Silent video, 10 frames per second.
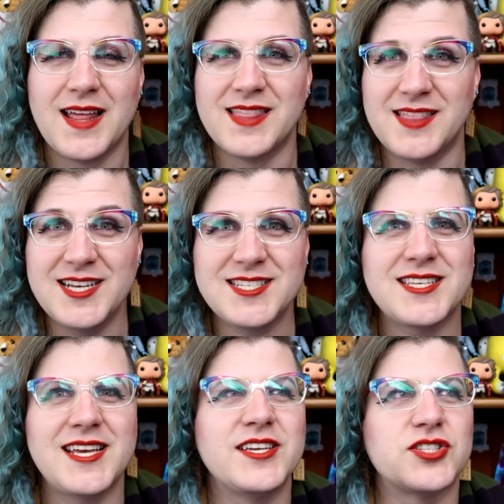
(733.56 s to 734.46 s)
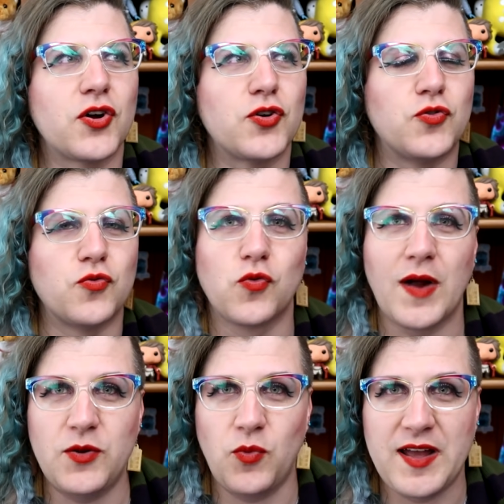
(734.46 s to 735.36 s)
This is a
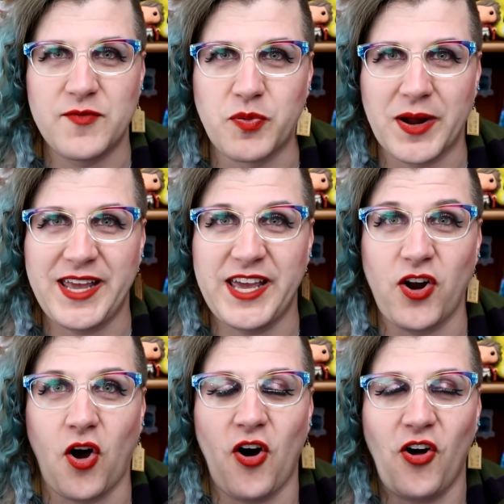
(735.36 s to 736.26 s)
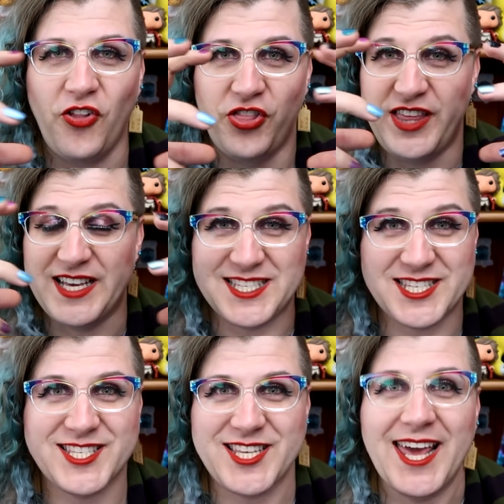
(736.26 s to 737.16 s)
great way of bringing in all the
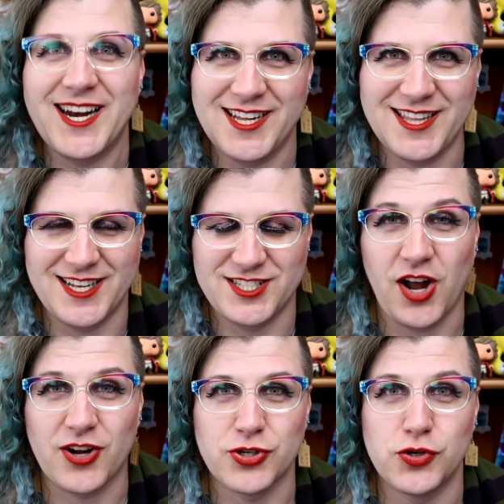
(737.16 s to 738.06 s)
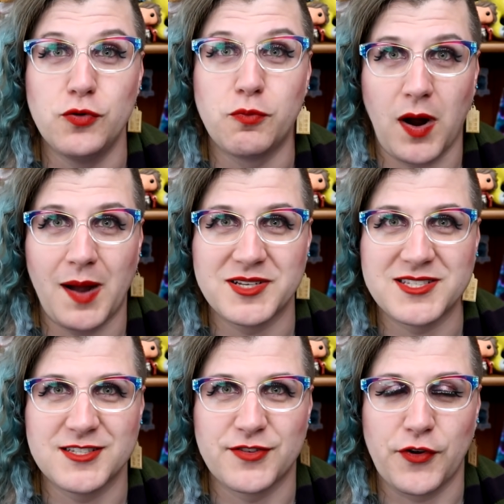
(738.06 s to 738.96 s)
insanity that Doctor Who
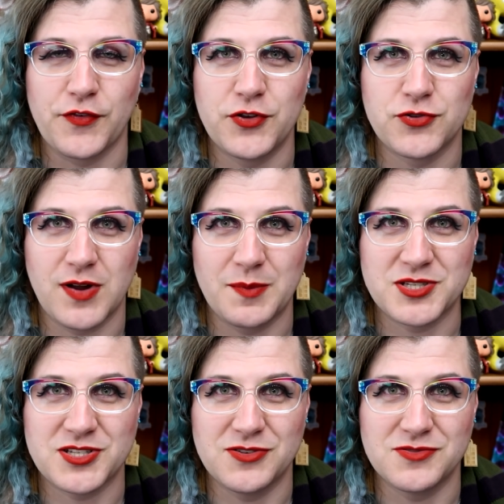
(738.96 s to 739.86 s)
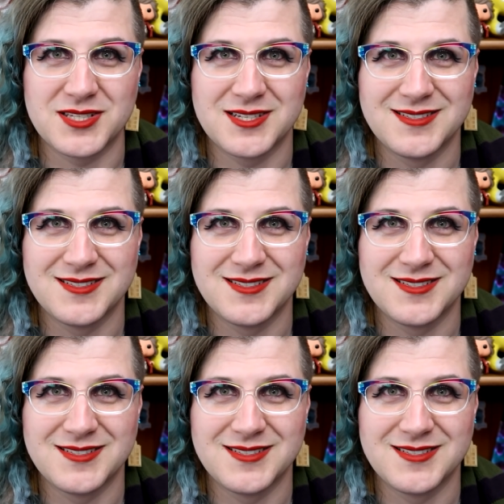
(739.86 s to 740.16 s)
promises for future episodes.